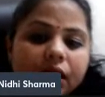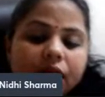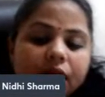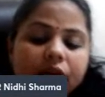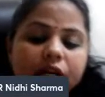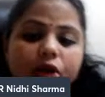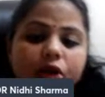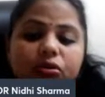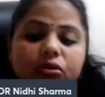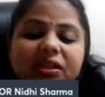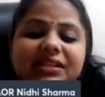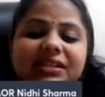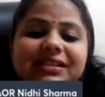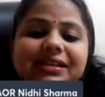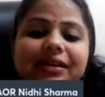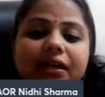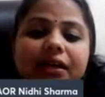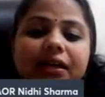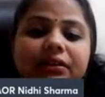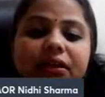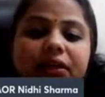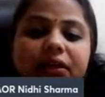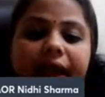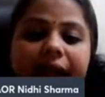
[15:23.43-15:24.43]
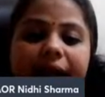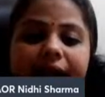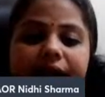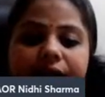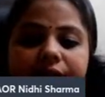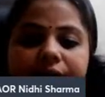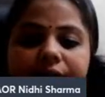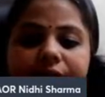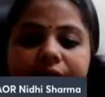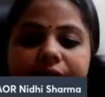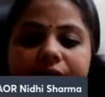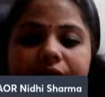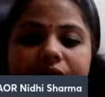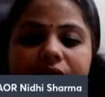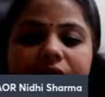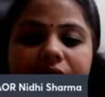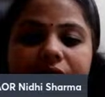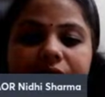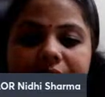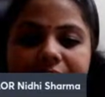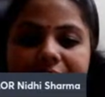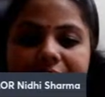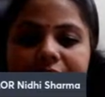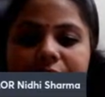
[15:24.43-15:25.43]
Now, there's another category
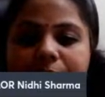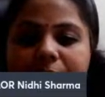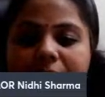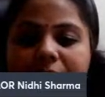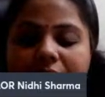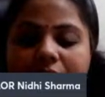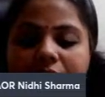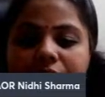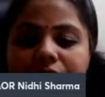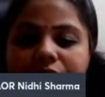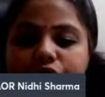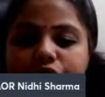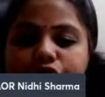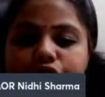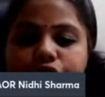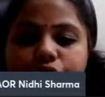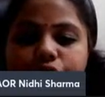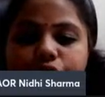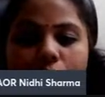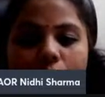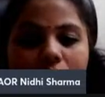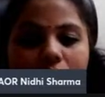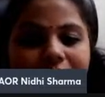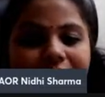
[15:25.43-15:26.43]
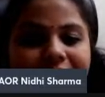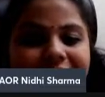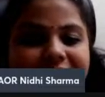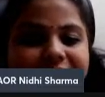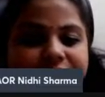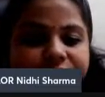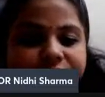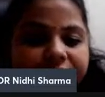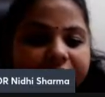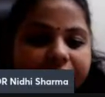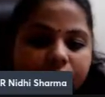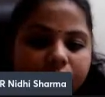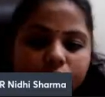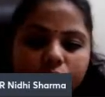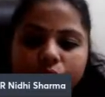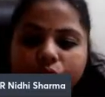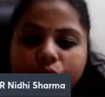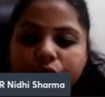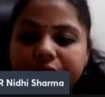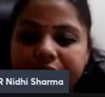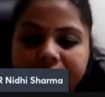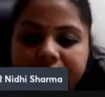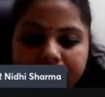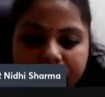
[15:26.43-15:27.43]
under trademark which you call as
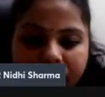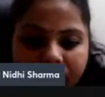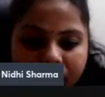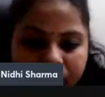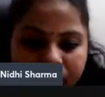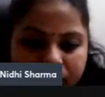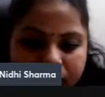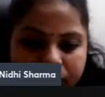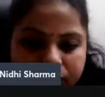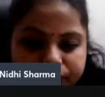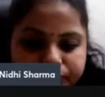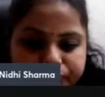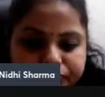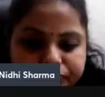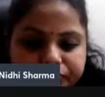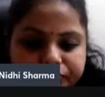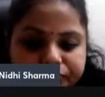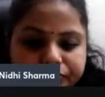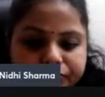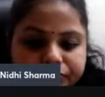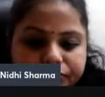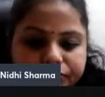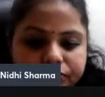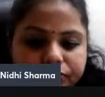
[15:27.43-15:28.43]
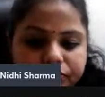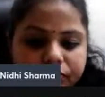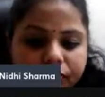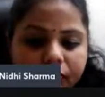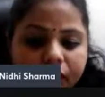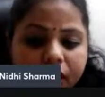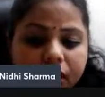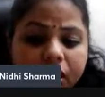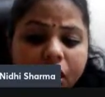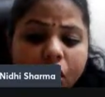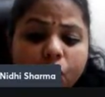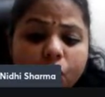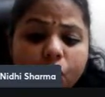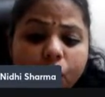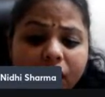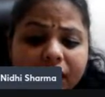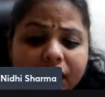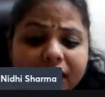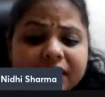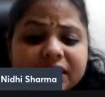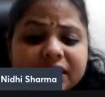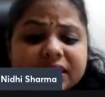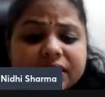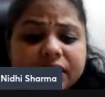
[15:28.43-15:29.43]
well-known trademark. Now, what
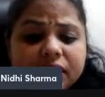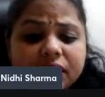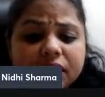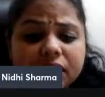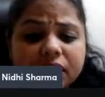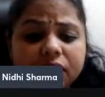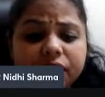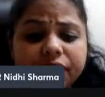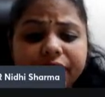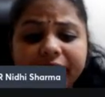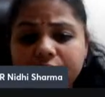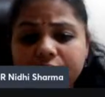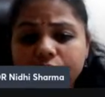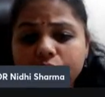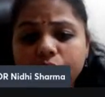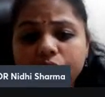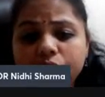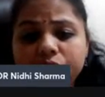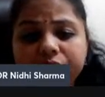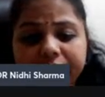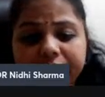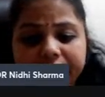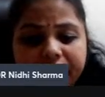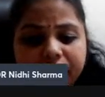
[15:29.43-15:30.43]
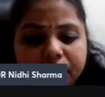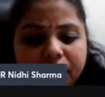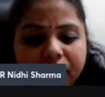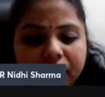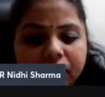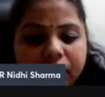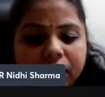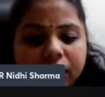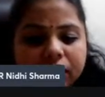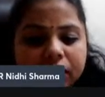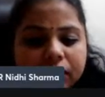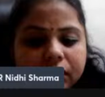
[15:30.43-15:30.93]
is a well-known trademark?